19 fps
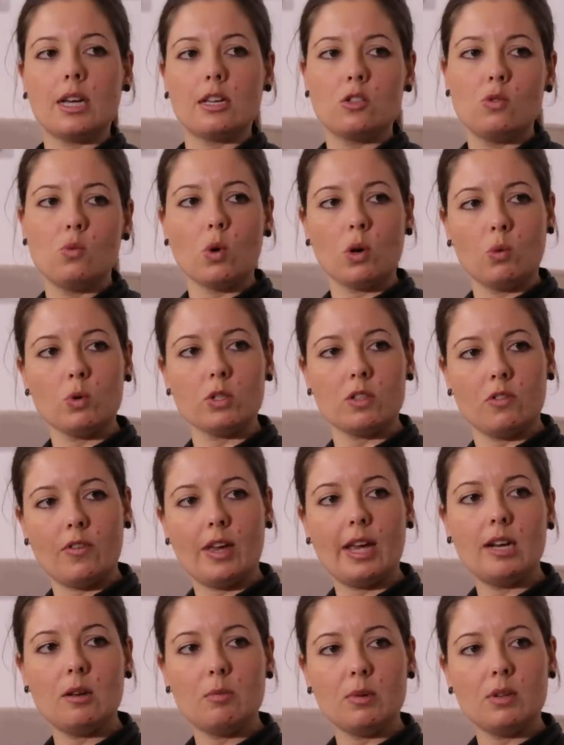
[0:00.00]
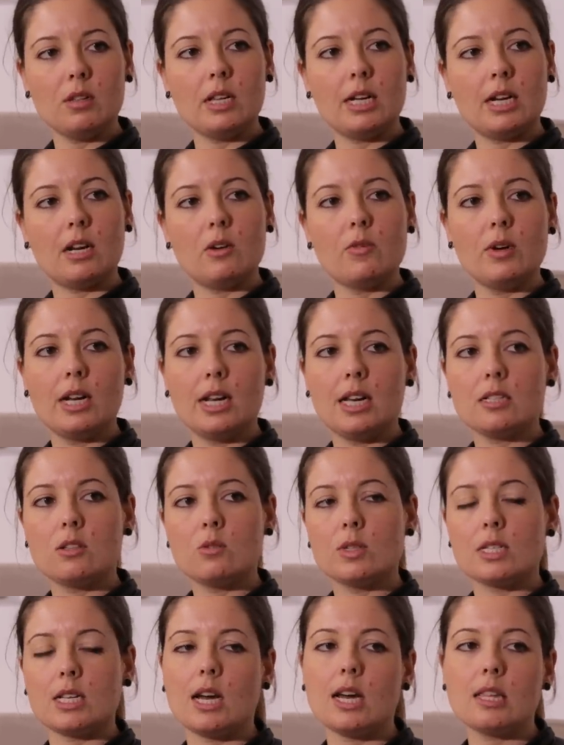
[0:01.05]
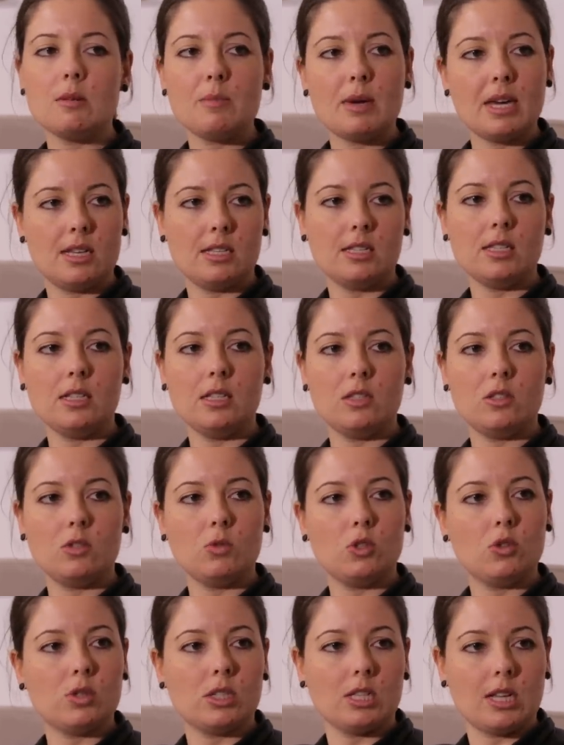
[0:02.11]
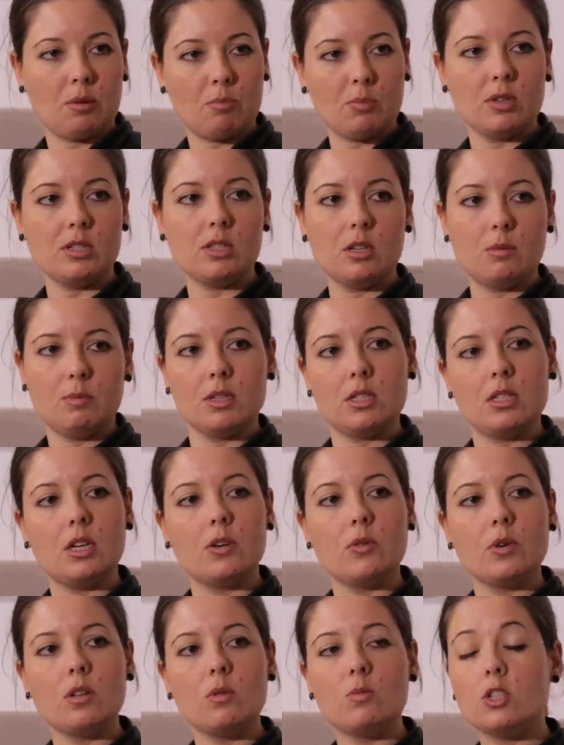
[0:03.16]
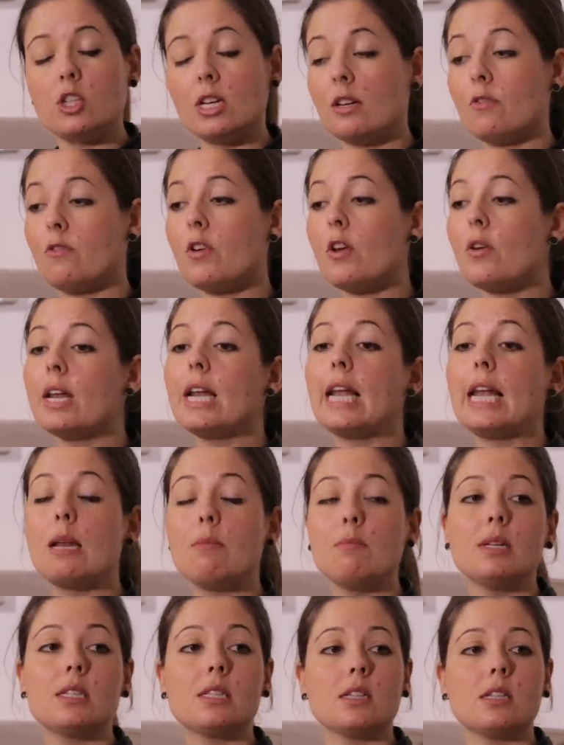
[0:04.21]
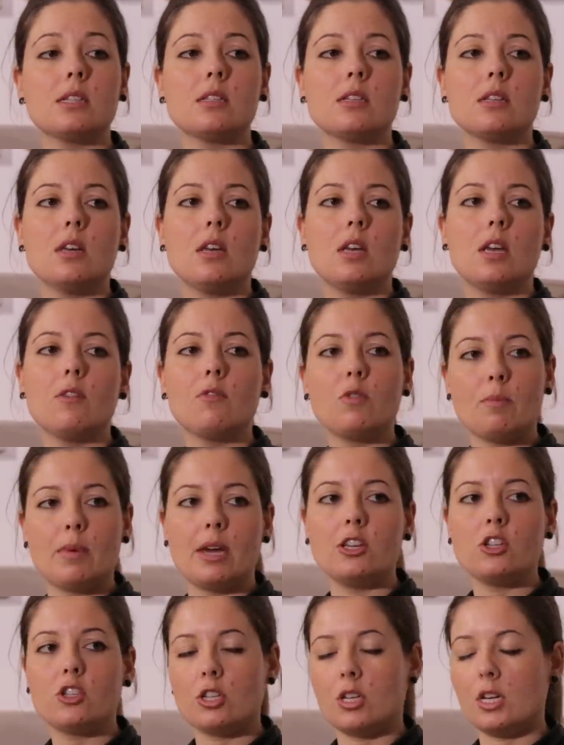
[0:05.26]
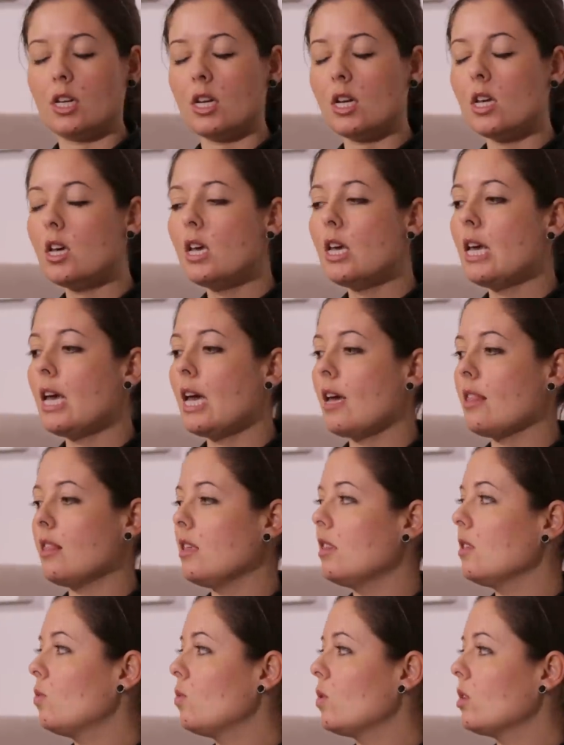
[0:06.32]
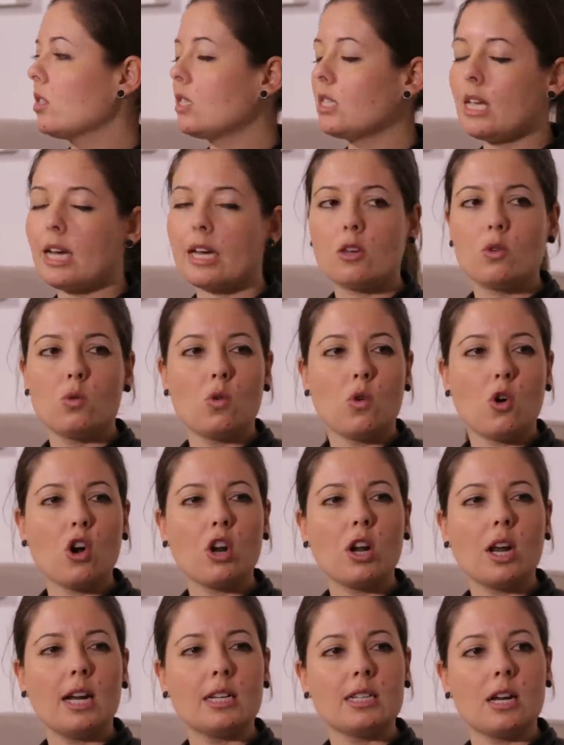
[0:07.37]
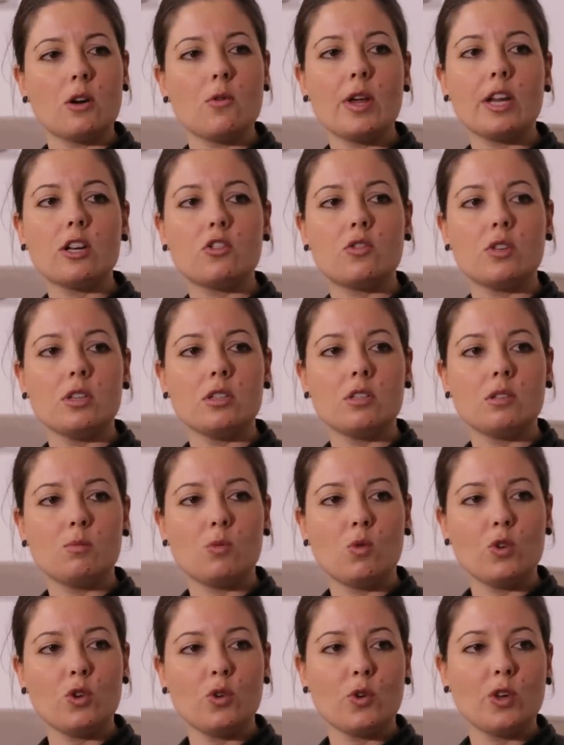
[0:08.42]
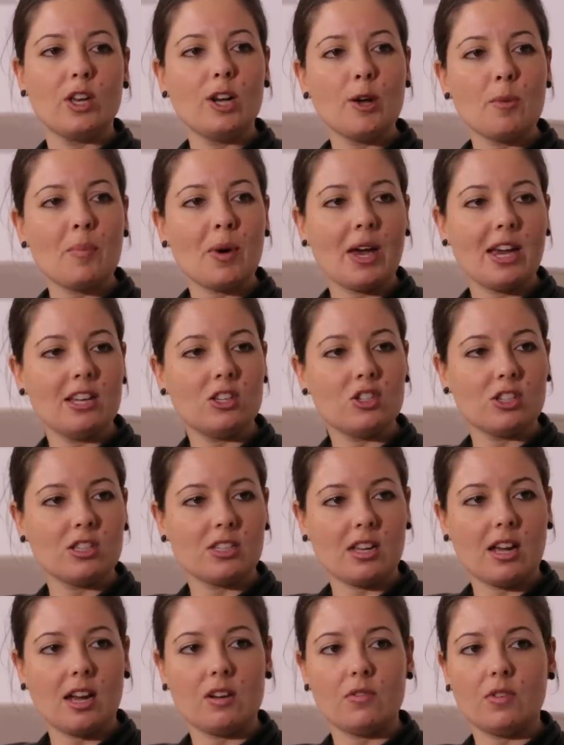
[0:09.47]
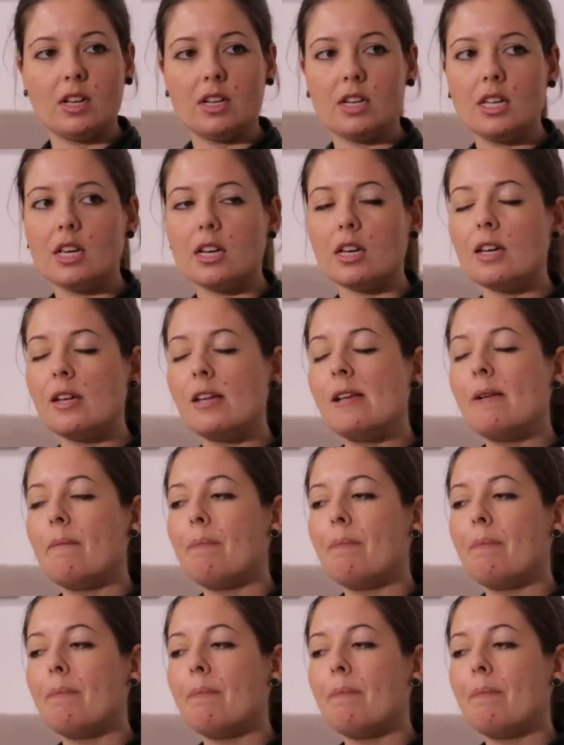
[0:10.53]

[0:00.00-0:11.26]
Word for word: like to what was available, and I realized it was either magazines, which was like printed material, which had very limited information in, and then there was like your online directories, more your yellow pages kind yeah. of idea.